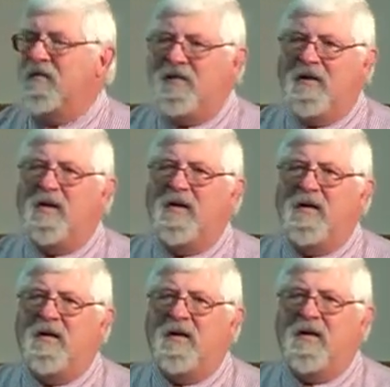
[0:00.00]
Really?
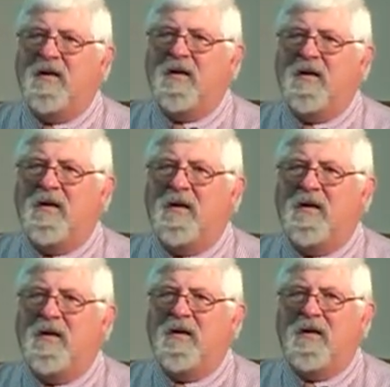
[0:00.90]

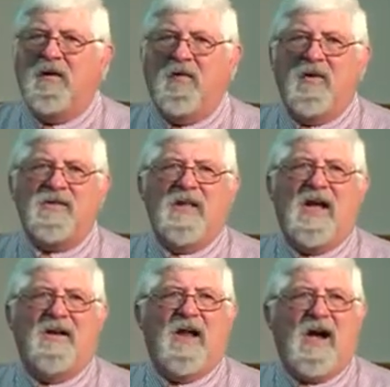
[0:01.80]
Where's
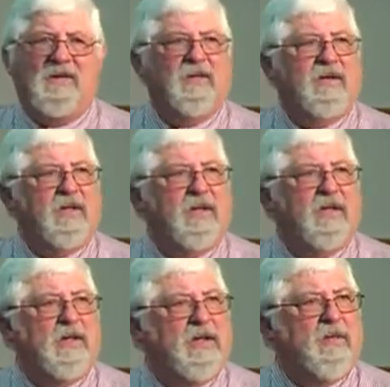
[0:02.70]
that doctrine
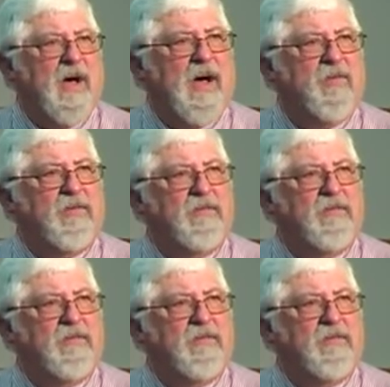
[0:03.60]
in the Bible?